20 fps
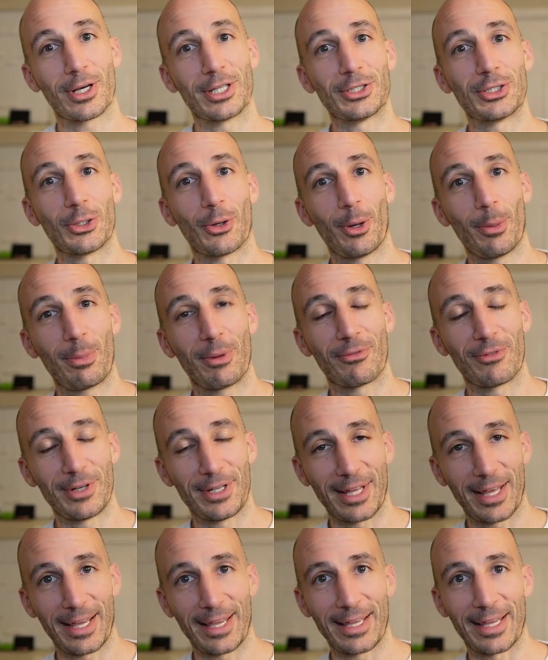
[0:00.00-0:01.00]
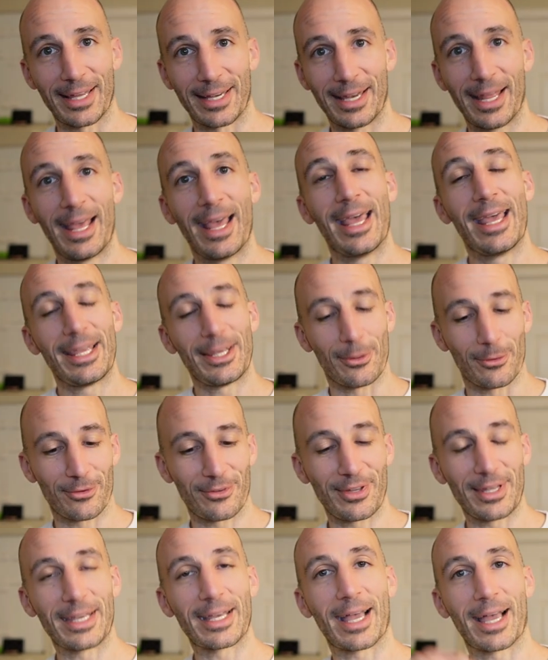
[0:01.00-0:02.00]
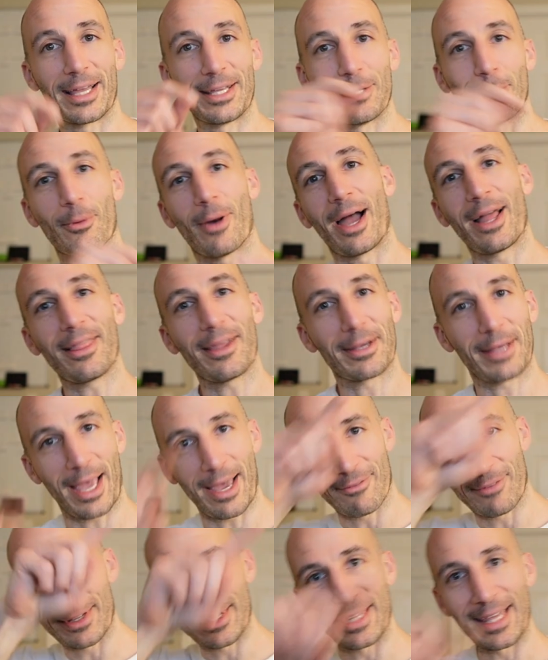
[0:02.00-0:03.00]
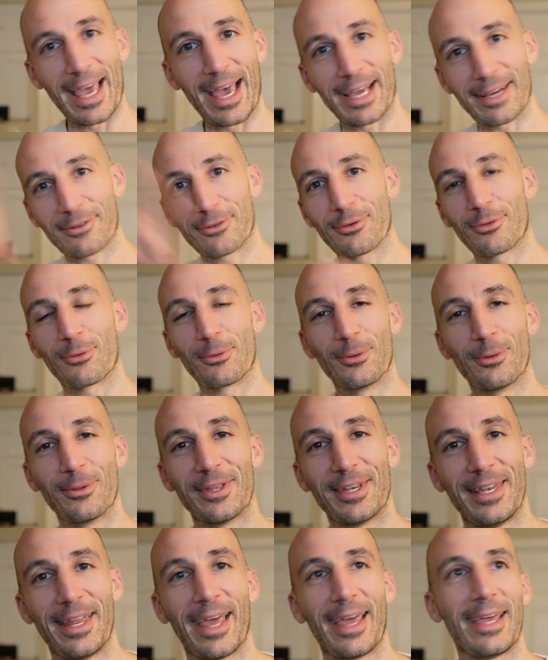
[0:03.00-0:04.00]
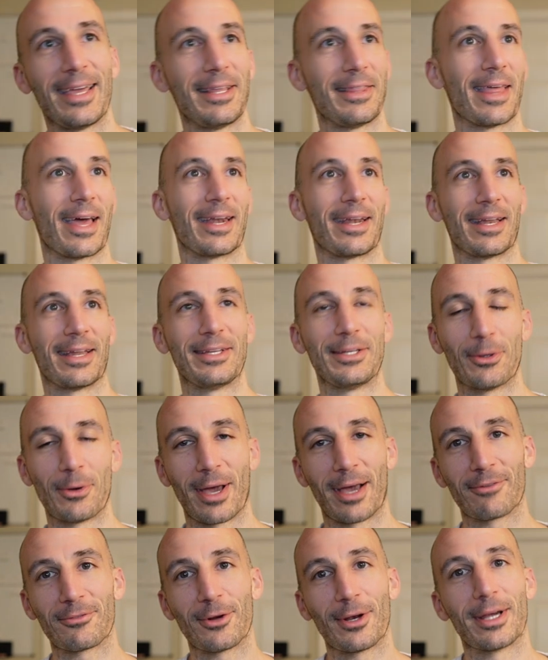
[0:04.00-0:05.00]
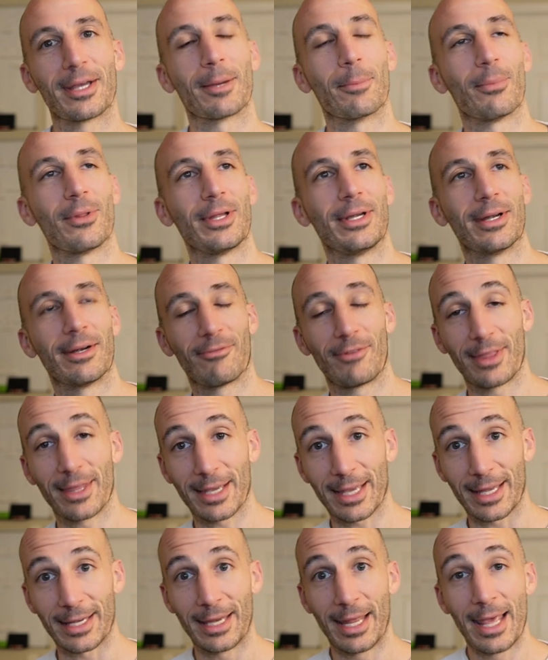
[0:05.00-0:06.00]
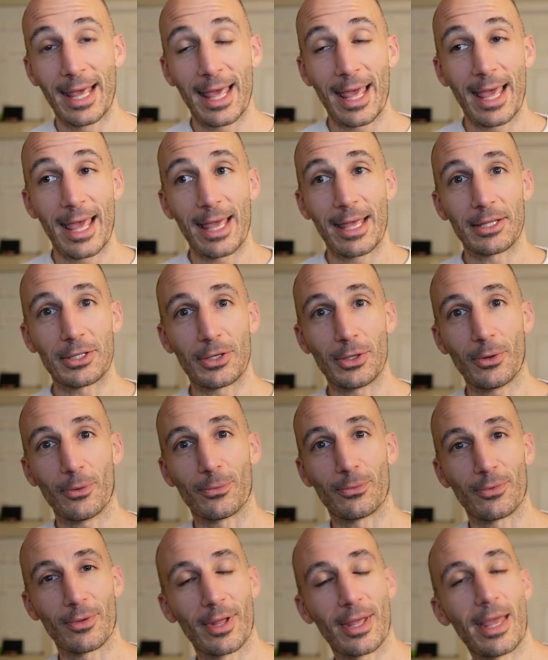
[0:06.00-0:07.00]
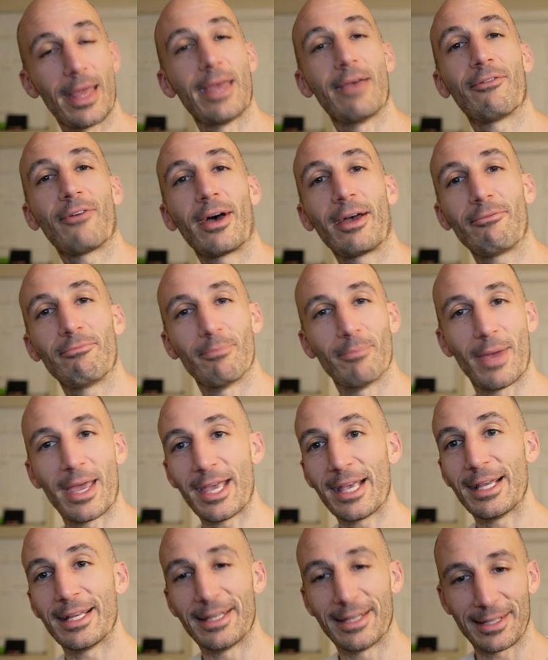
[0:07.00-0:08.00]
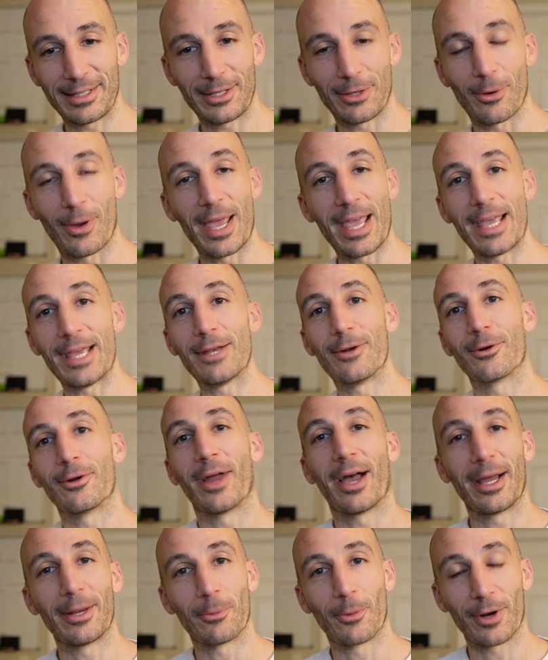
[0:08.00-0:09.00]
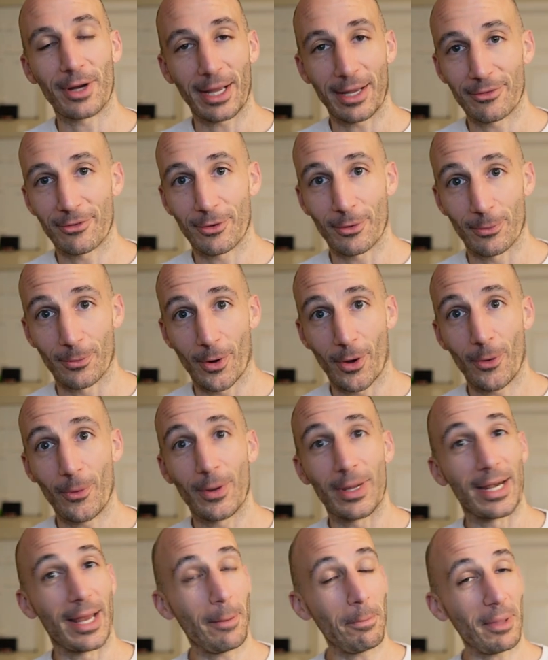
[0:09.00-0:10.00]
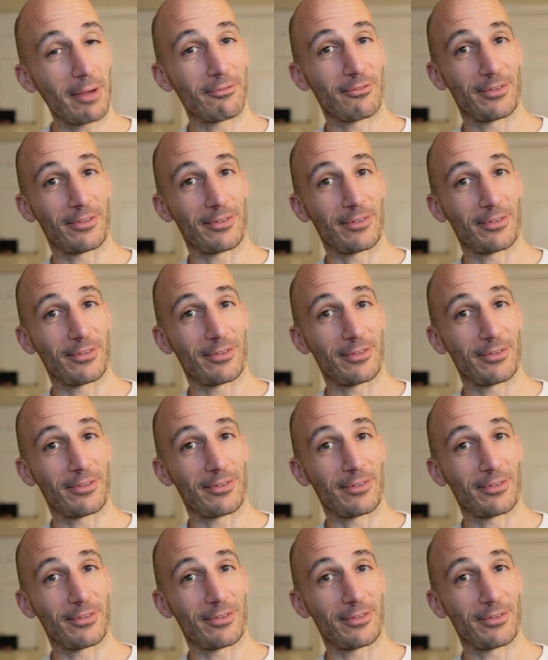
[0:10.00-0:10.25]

I show up every day and, seeing, I like having the X through the day that, after I completed everything. And, if I've made 8 or 9 workouts in a row and I'm not